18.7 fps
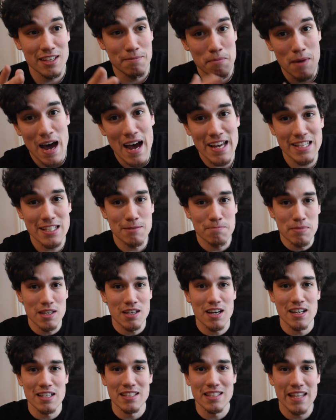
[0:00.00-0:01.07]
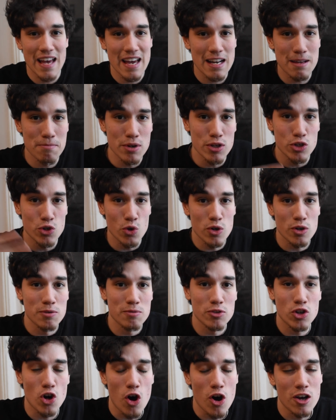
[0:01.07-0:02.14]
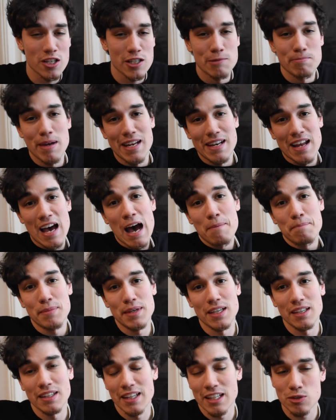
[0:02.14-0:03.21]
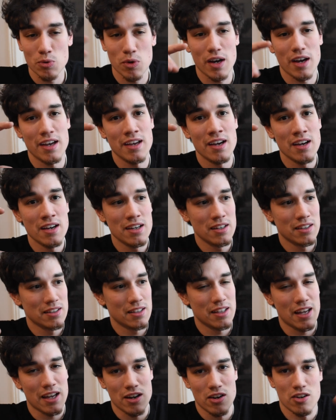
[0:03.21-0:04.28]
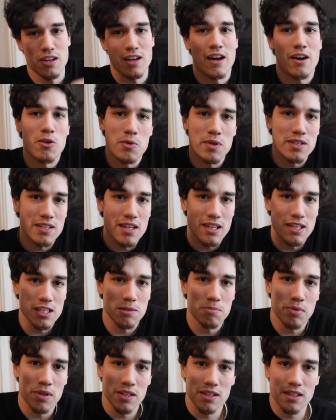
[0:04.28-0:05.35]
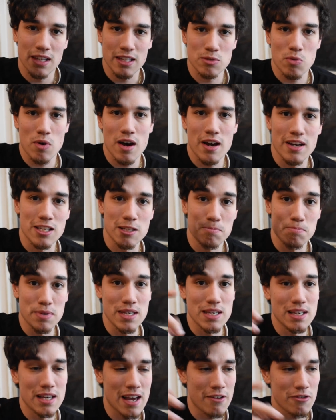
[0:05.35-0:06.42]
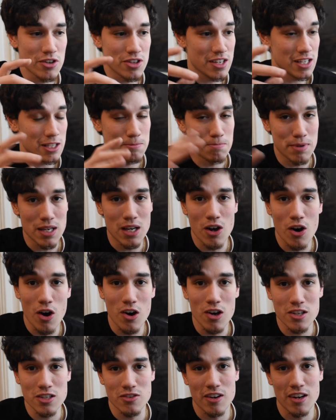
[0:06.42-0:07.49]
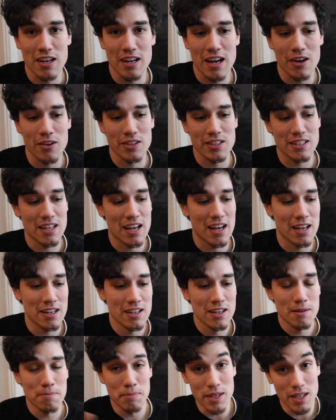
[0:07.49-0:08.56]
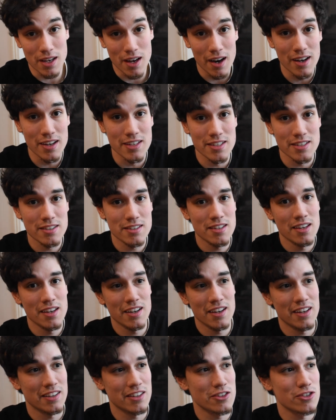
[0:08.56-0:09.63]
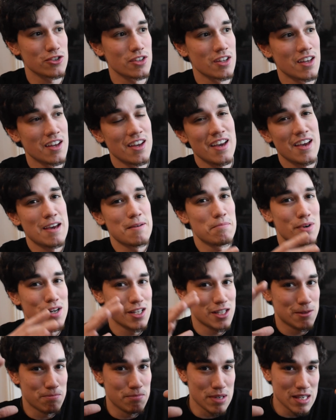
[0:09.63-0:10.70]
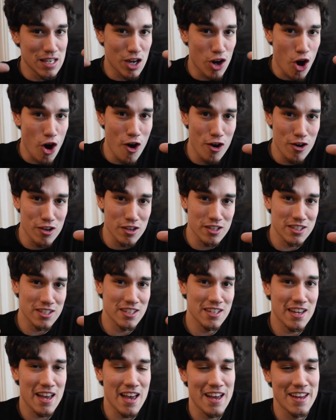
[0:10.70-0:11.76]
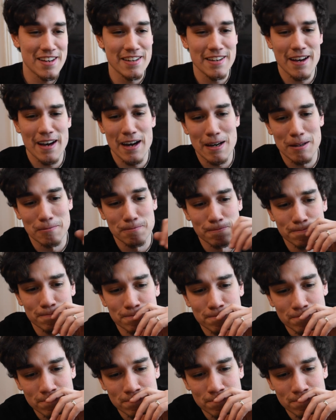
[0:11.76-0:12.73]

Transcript: mine's Because Daddy, but your cause may not be. And that's why I always say this, but that's why everything's because right now. It's not because, but it's because. And I